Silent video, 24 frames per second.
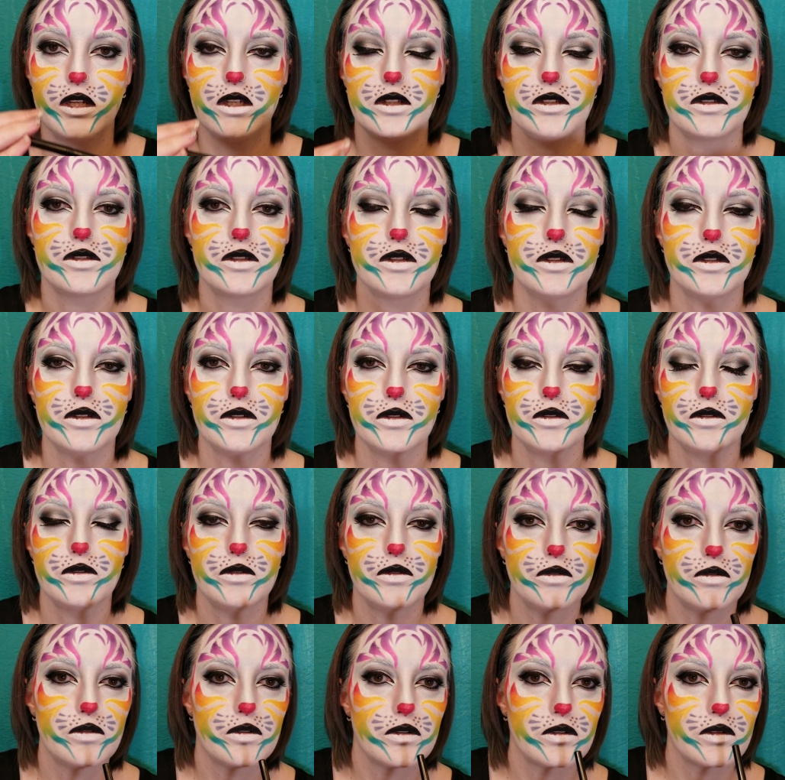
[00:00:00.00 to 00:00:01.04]

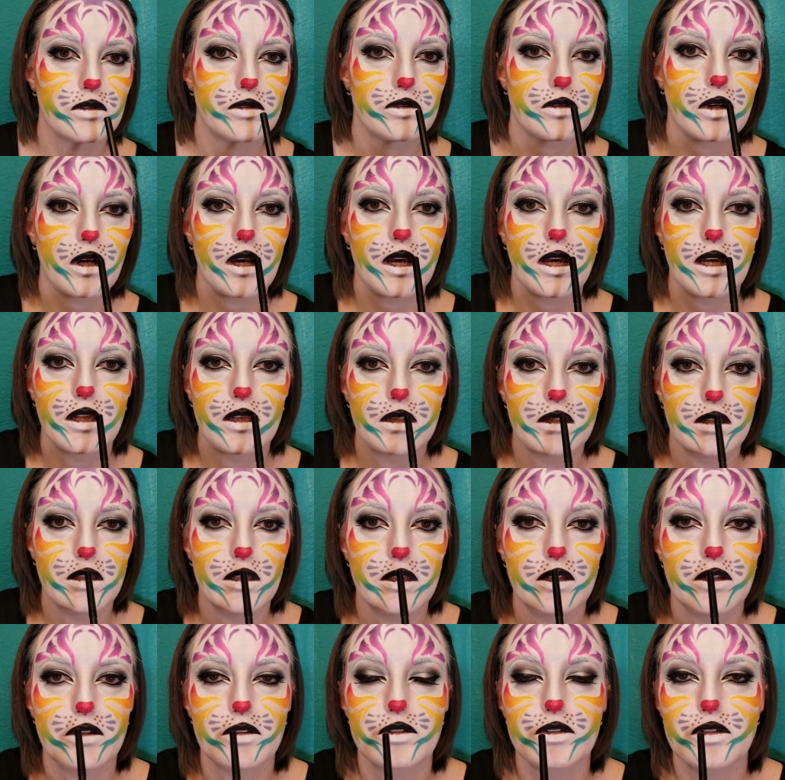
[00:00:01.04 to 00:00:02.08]
to draw a
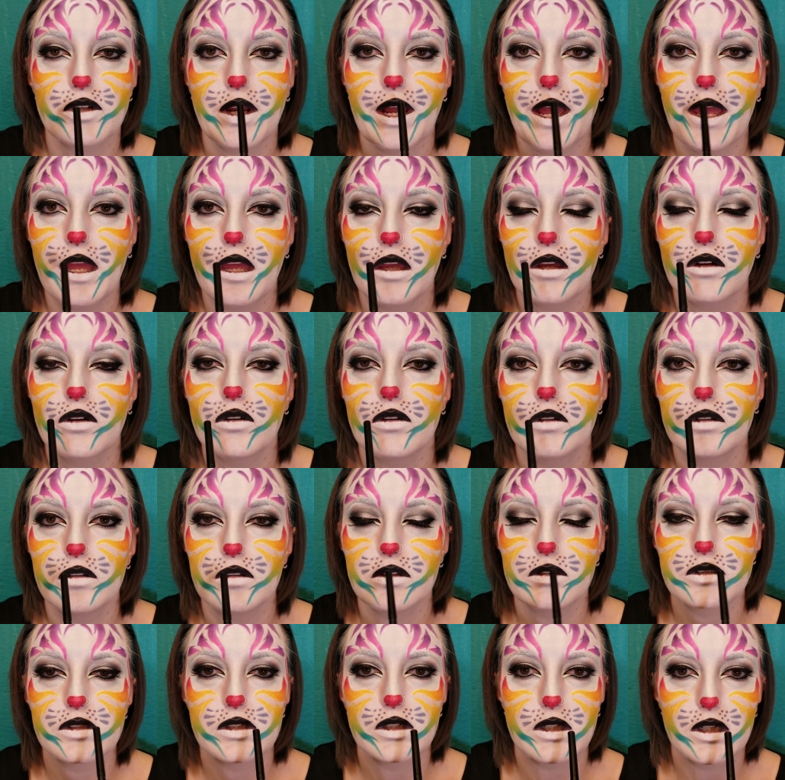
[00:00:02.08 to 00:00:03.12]
little triangle
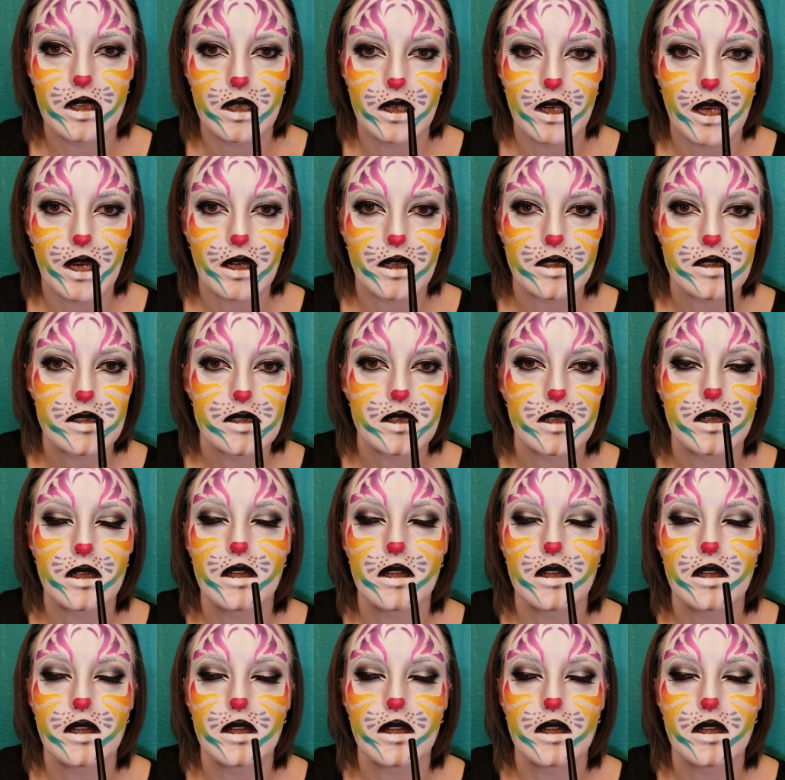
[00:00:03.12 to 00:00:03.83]
to connect